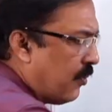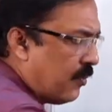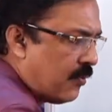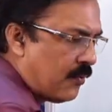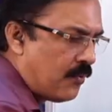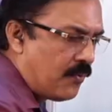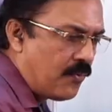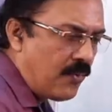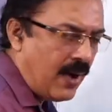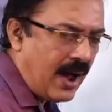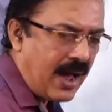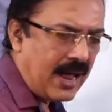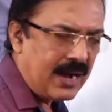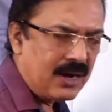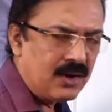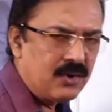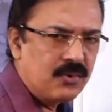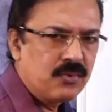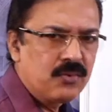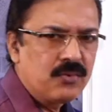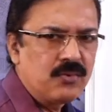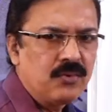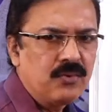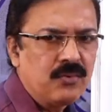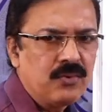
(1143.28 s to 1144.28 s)
One,
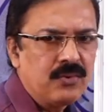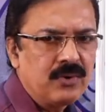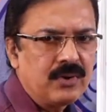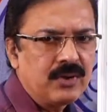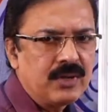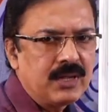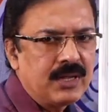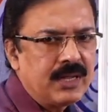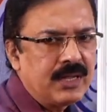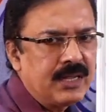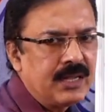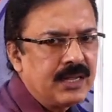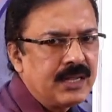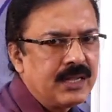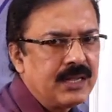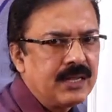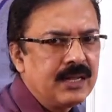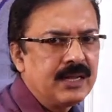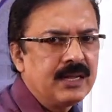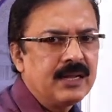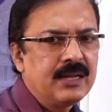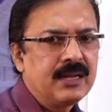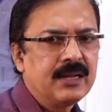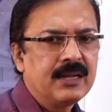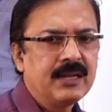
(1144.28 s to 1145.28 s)
two
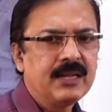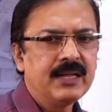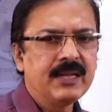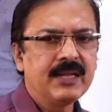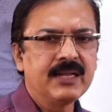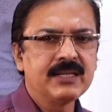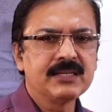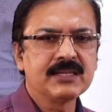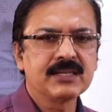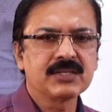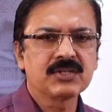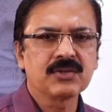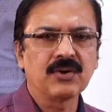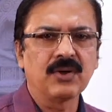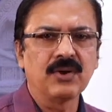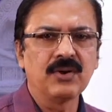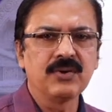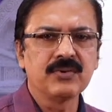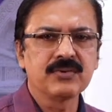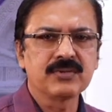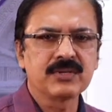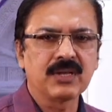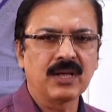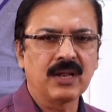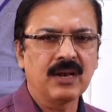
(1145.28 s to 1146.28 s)
is a
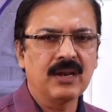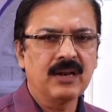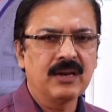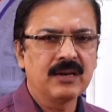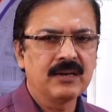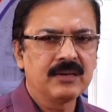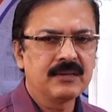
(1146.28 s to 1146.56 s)
solution.